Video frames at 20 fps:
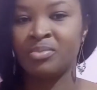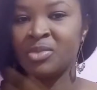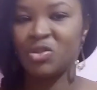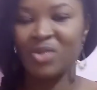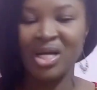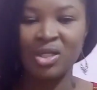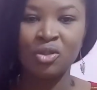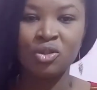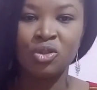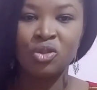
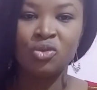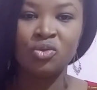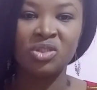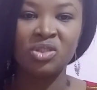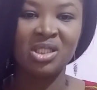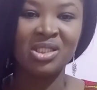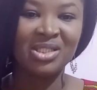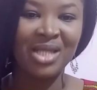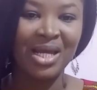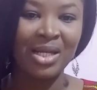try not to use
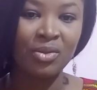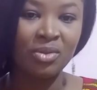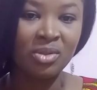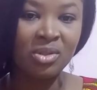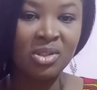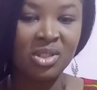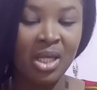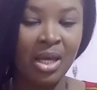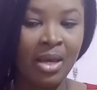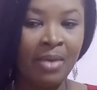the
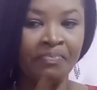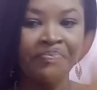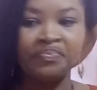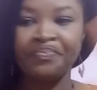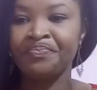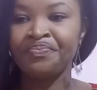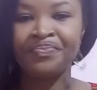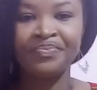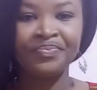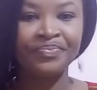salon's
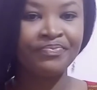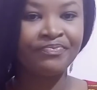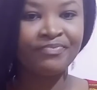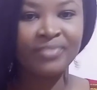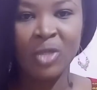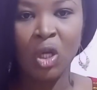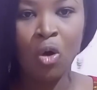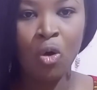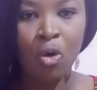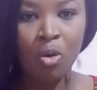
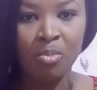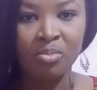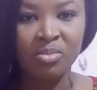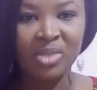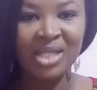comb.